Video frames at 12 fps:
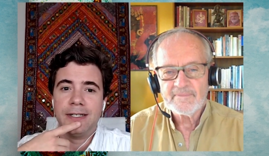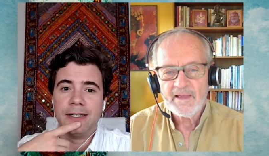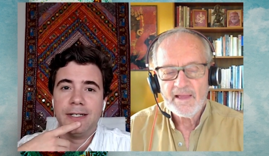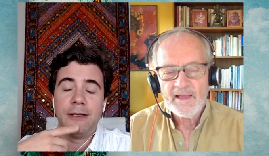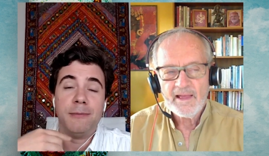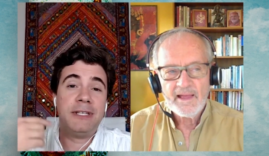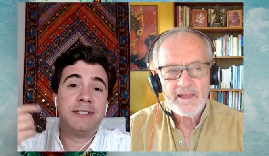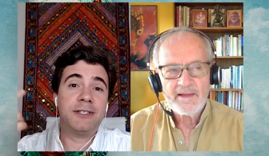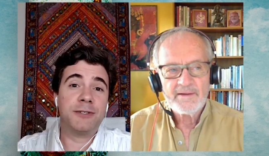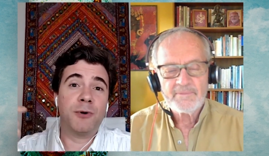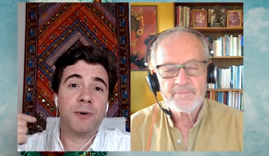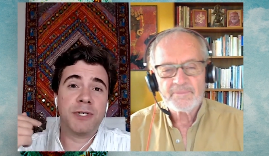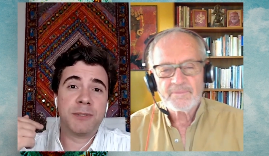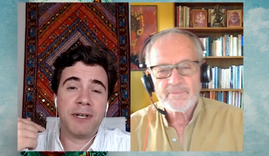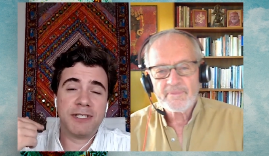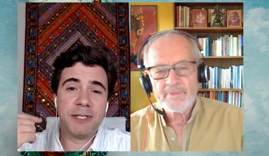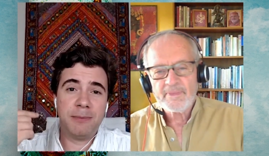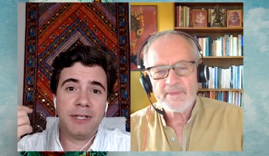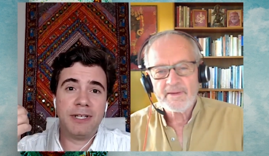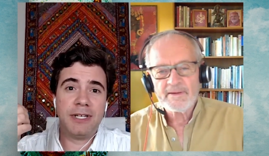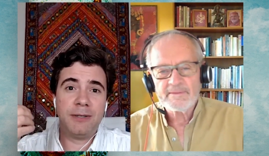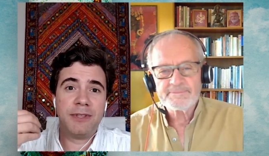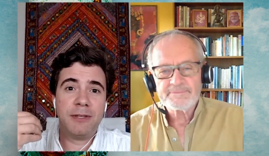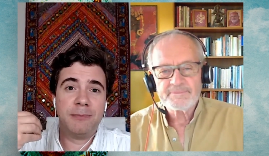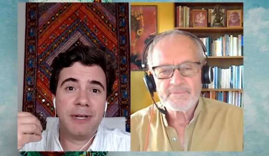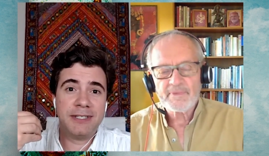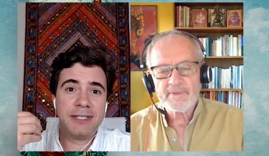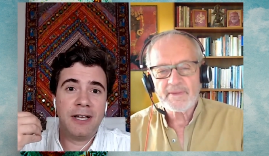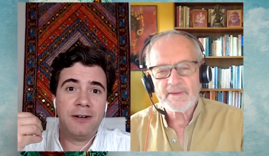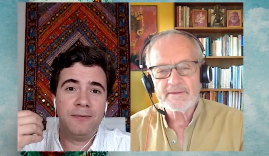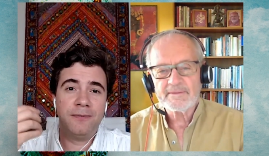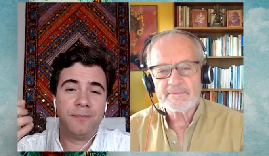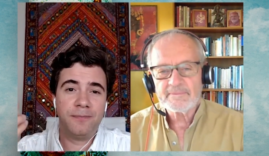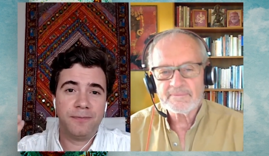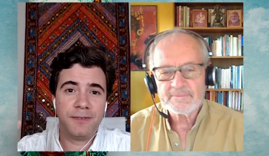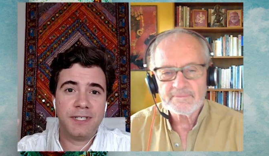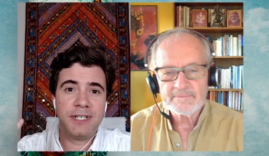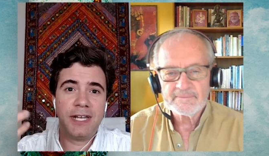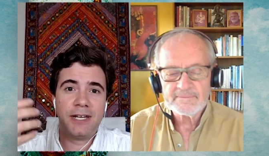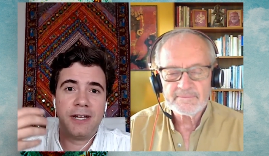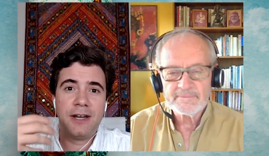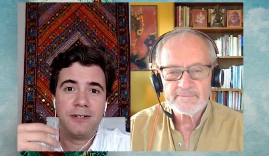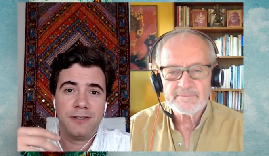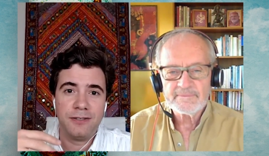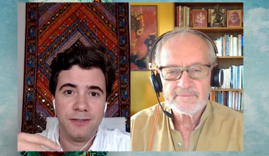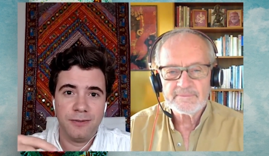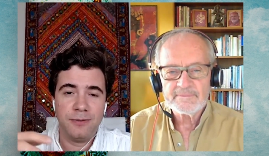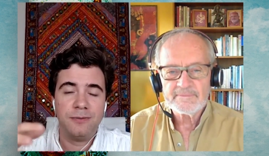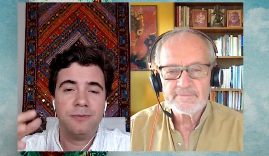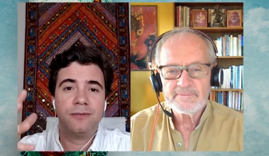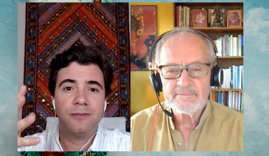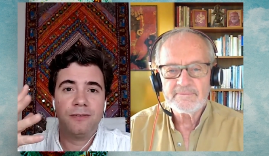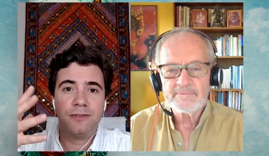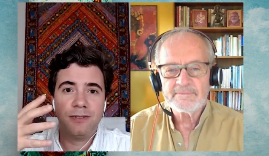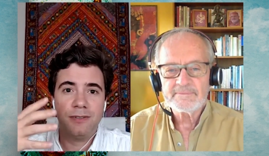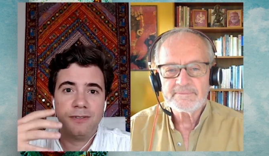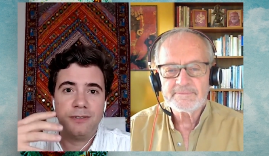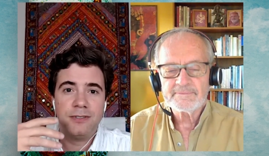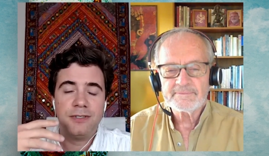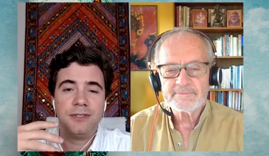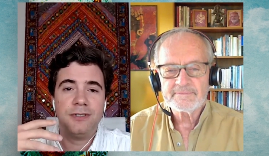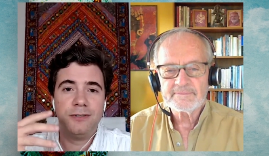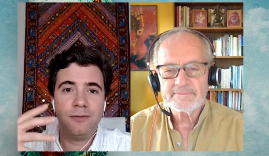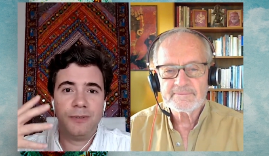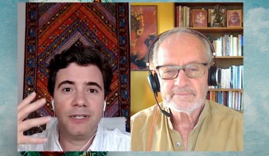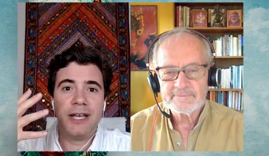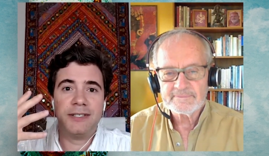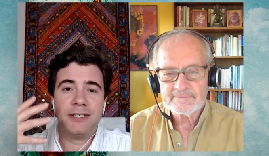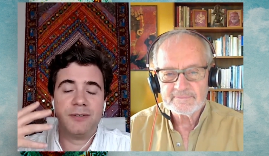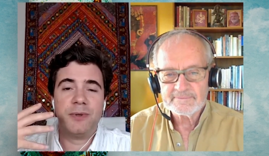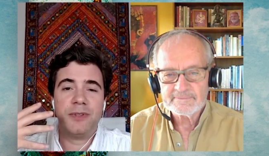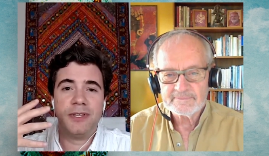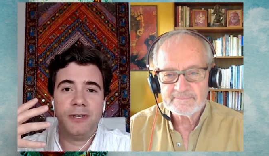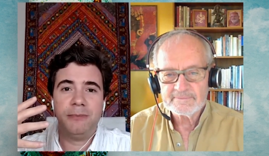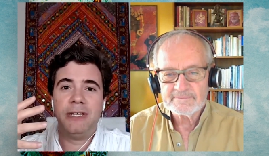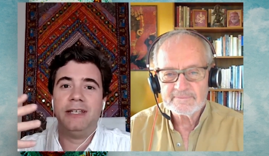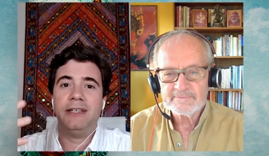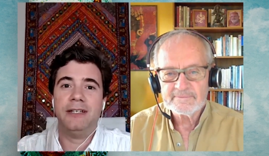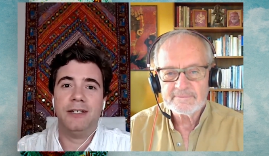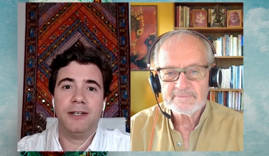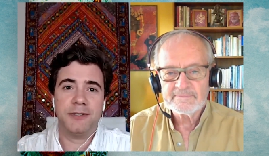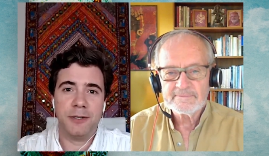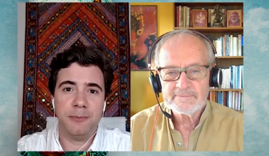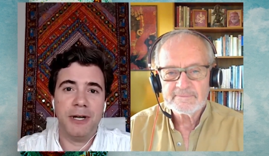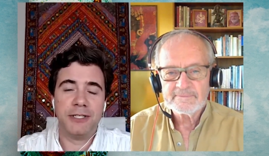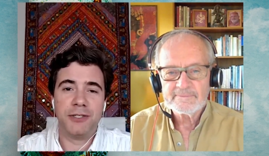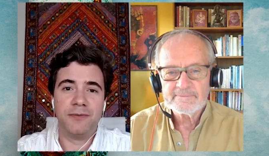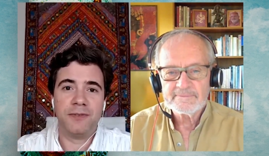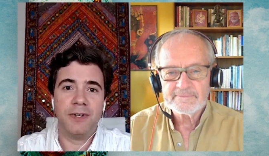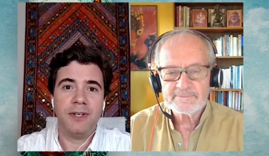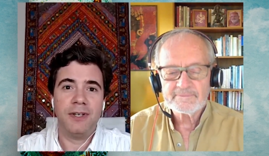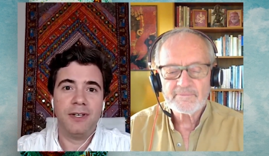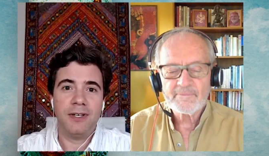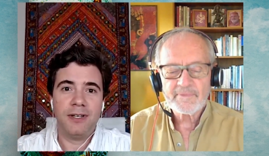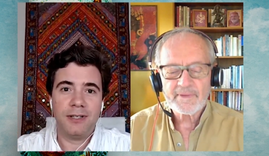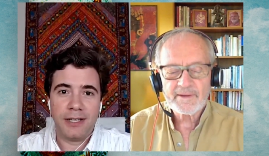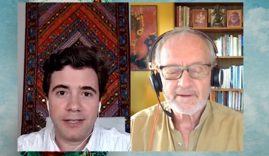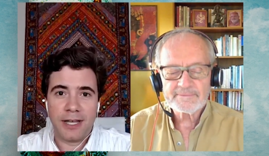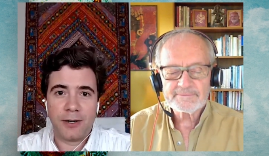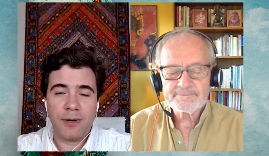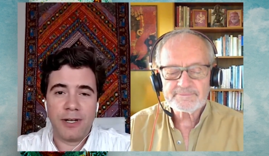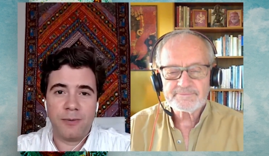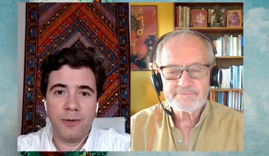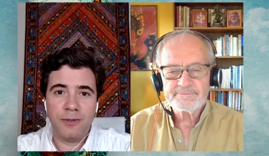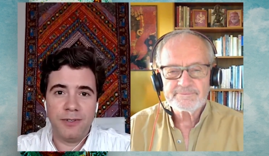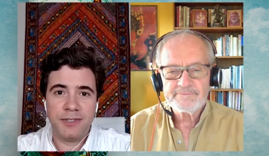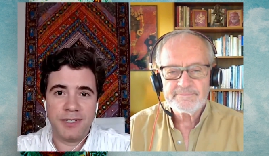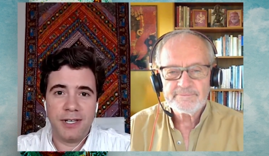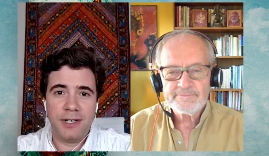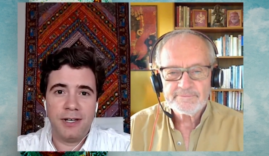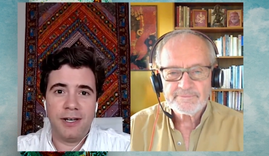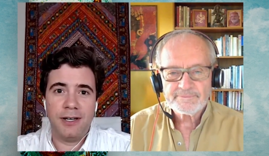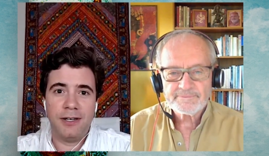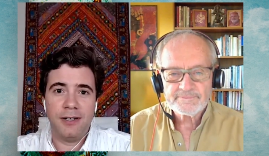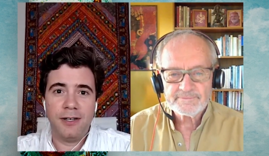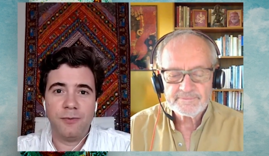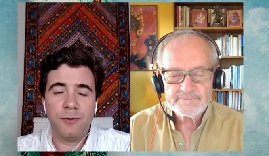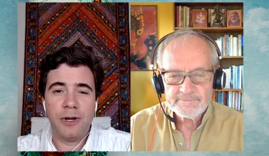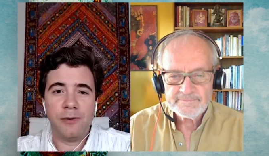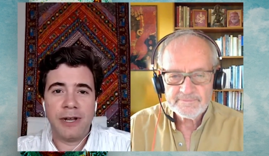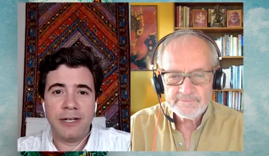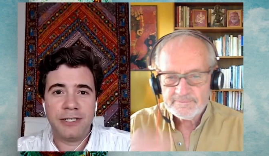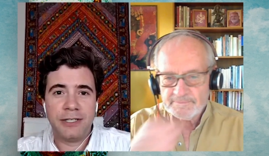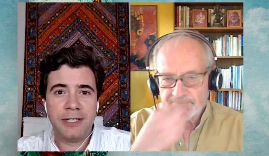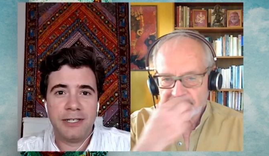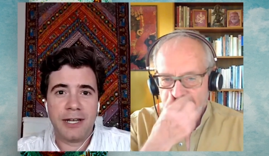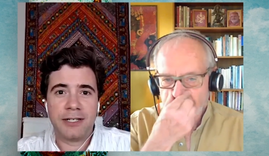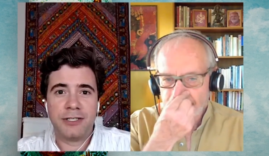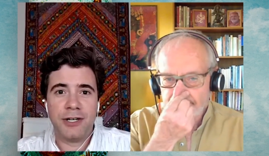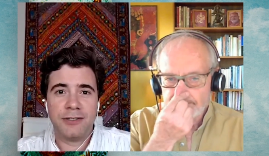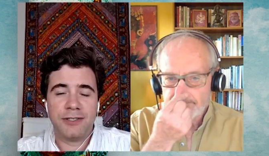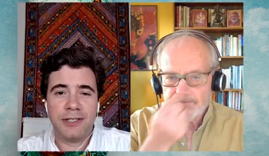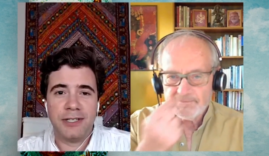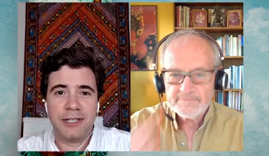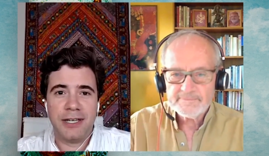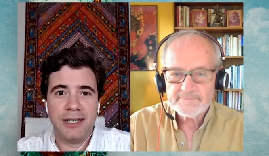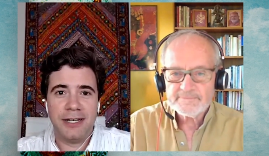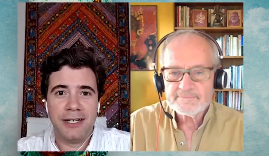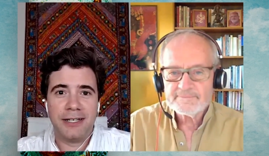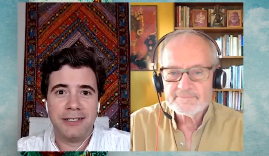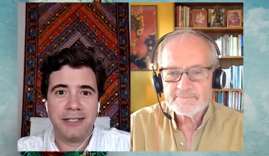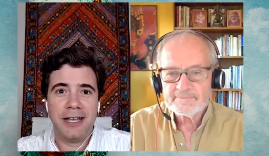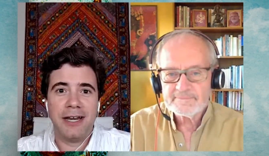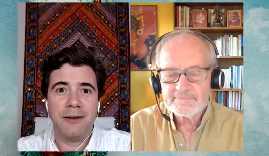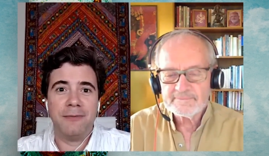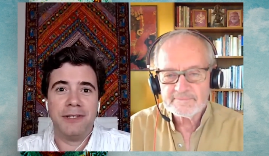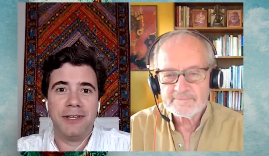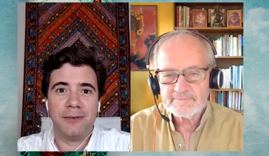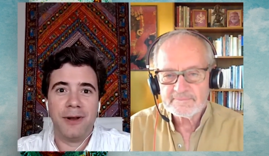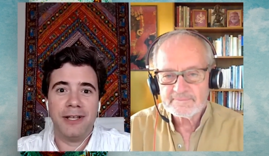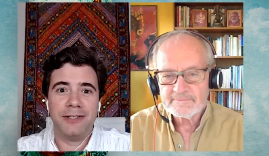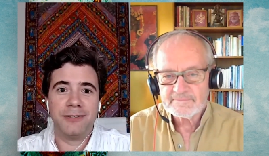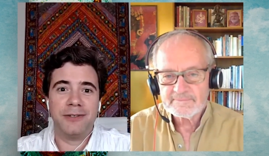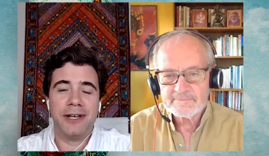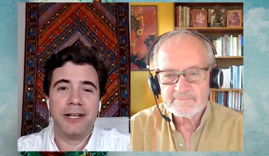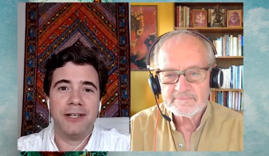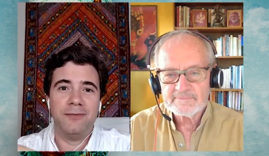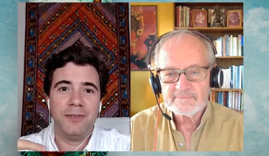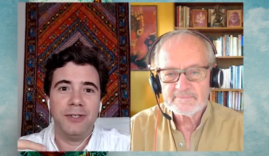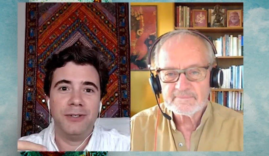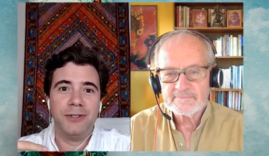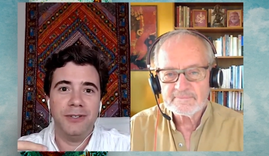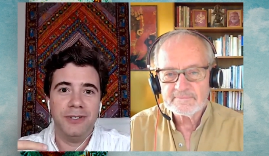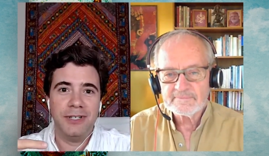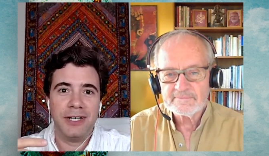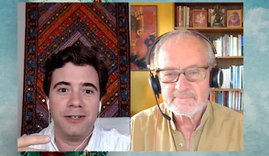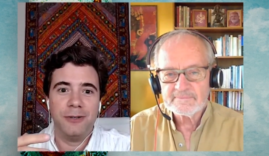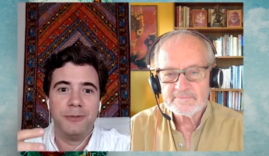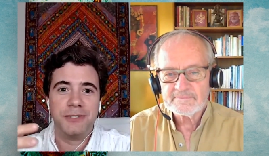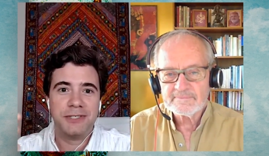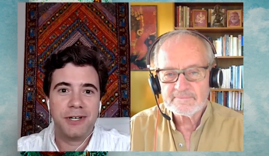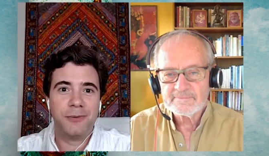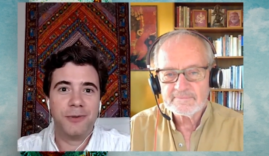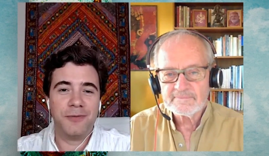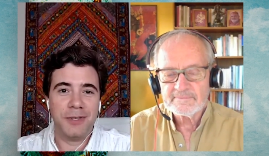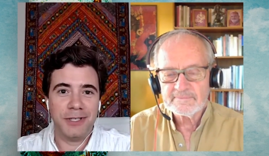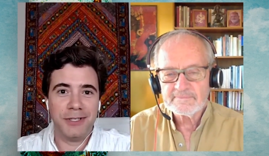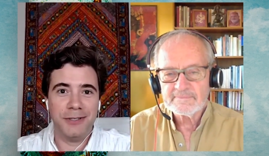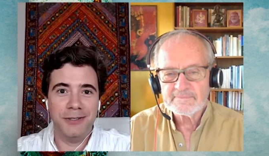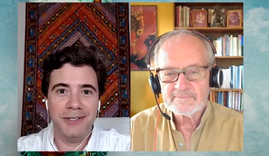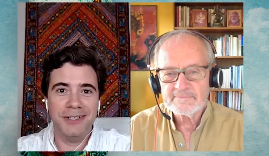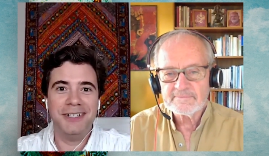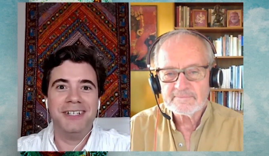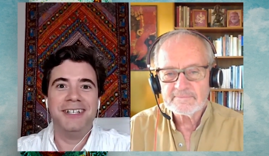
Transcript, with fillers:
Speaker 1: And that means there's more responsibility within myself to take care, to realize it's within me, and not so much of, like that great quote you said, rearranging the deck chairs on the Titanic to get everything right so that I can feel good. I can almost start with feeling good,